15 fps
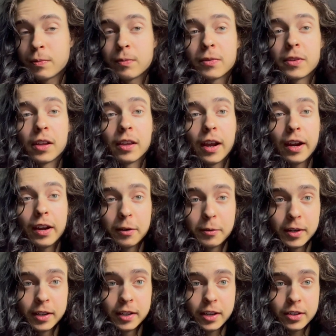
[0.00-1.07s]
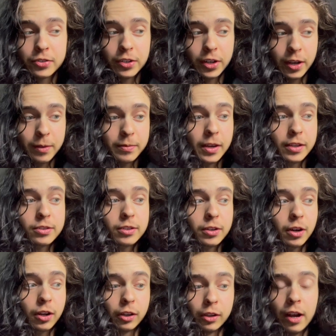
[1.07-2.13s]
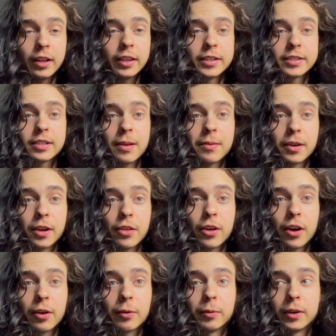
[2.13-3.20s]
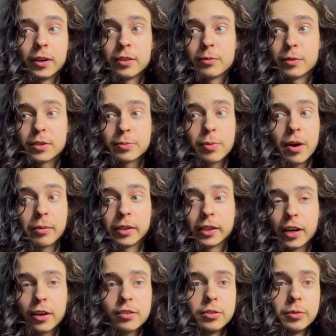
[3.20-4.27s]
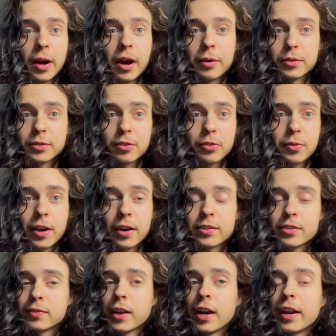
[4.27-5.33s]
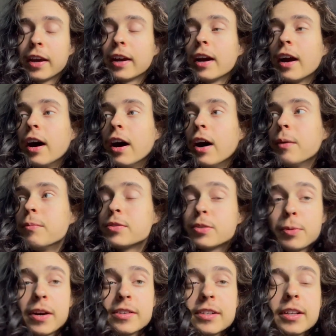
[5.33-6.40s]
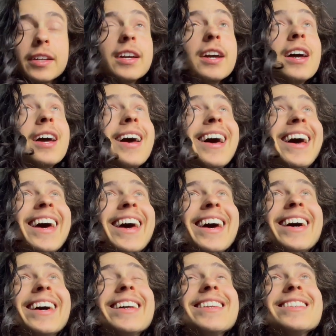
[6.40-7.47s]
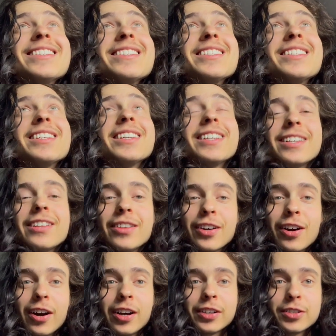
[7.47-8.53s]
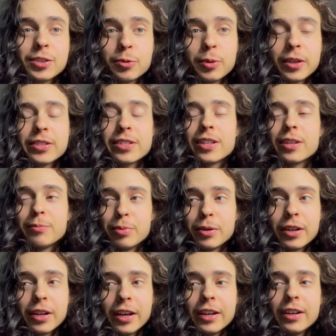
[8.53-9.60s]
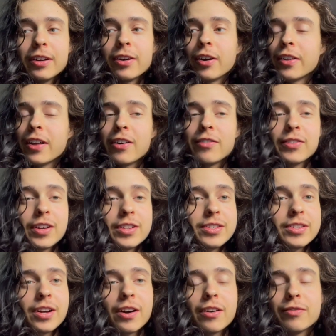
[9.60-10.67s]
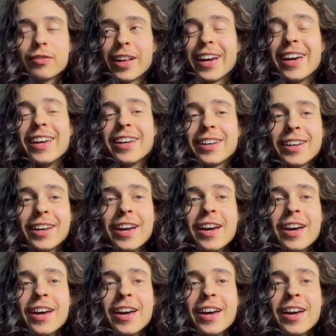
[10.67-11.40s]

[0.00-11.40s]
the lining went in yesterday. That took a lot less time than I thought it would. It was probably like 2 hours or 3 hours of lining, surprisingly. And the collar's quilted and put in and all that fun stuff. Like,